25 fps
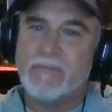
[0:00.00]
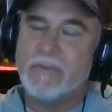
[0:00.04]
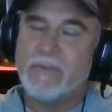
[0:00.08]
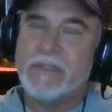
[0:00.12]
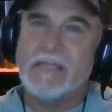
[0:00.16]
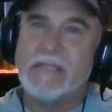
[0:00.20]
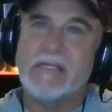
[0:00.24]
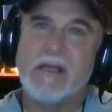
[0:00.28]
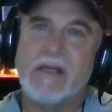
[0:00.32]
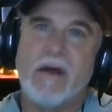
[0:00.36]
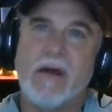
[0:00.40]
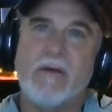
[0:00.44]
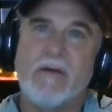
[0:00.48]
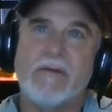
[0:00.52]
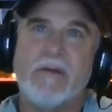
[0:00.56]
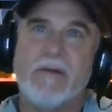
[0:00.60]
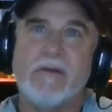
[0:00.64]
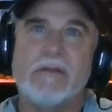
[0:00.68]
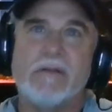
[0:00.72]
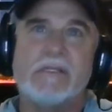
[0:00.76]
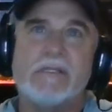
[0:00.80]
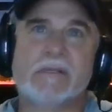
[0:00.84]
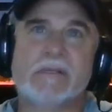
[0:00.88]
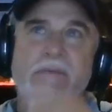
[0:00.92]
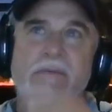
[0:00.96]
Please go over
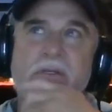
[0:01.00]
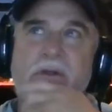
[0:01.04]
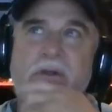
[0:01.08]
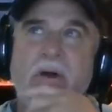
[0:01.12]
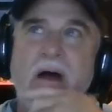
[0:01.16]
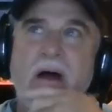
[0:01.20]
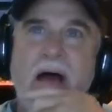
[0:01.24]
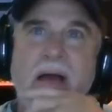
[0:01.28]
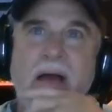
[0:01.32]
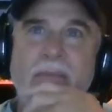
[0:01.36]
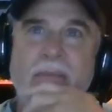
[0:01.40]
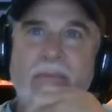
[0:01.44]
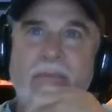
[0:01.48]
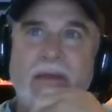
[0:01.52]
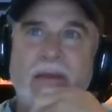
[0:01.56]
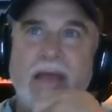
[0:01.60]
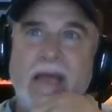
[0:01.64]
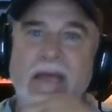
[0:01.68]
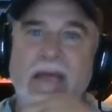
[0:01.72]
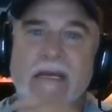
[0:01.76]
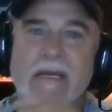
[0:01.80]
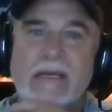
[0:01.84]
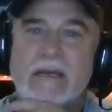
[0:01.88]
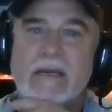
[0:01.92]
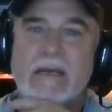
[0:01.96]
there and subscribe
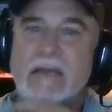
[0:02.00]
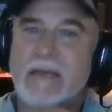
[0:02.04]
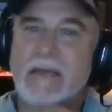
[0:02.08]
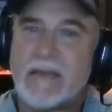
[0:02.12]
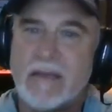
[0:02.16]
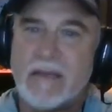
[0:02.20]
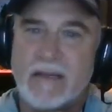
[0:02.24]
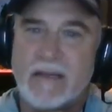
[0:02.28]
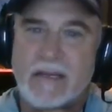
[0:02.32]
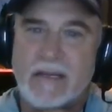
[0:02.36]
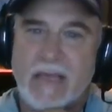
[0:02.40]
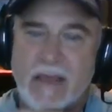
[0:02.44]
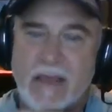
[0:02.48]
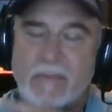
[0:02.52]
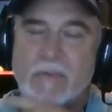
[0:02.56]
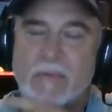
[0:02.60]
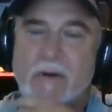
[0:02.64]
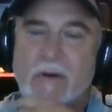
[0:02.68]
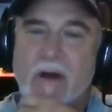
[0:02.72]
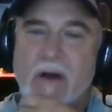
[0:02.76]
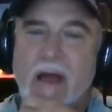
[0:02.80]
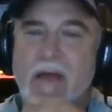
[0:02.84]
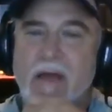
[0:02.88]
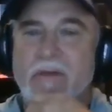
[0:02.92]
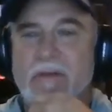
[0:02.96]
and keep
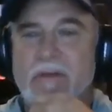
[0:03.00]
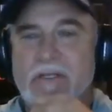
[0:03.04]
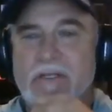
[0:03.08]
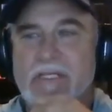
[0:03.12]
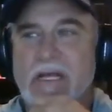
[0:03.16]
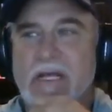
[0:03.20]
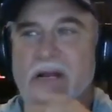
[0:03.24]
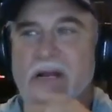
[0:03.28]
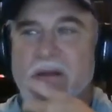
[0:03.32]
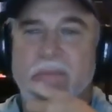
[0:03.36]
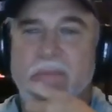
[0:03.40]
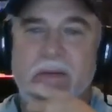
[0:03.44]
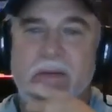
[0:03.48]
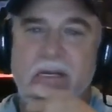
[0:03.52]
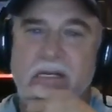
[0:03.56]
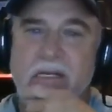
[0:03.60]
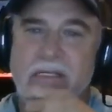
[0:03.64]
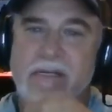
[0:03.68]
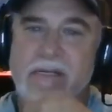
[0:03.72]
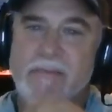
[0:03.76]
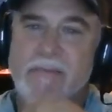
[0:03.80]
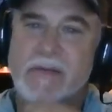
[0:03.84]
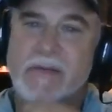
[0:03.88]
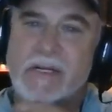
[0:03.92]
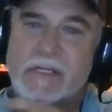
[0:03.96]
your eye on the channel,
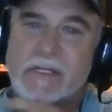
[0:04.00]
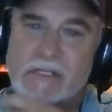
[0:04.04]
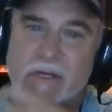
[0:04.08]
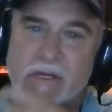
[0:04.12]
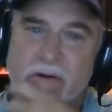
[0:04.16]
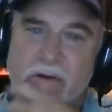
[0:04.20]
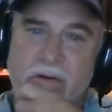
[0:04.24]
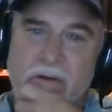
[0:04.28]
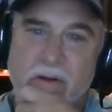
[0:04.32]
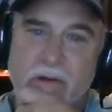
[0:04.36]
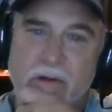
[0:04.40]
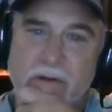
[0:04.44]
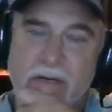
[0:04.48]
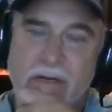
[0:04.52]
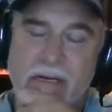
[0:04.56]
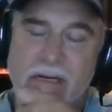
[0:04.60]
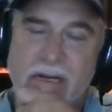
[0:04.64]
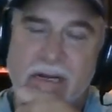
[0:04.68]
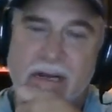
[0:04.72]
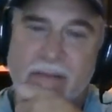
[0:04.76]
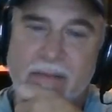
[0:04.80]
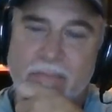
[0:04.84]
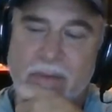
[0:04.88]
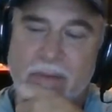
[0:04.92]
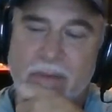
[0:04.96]
because I'm going to start loading
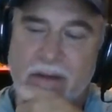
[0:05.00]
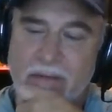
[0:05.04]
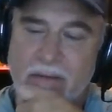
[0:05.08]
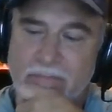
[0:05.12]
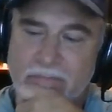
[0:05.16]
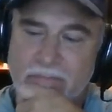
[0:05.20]
up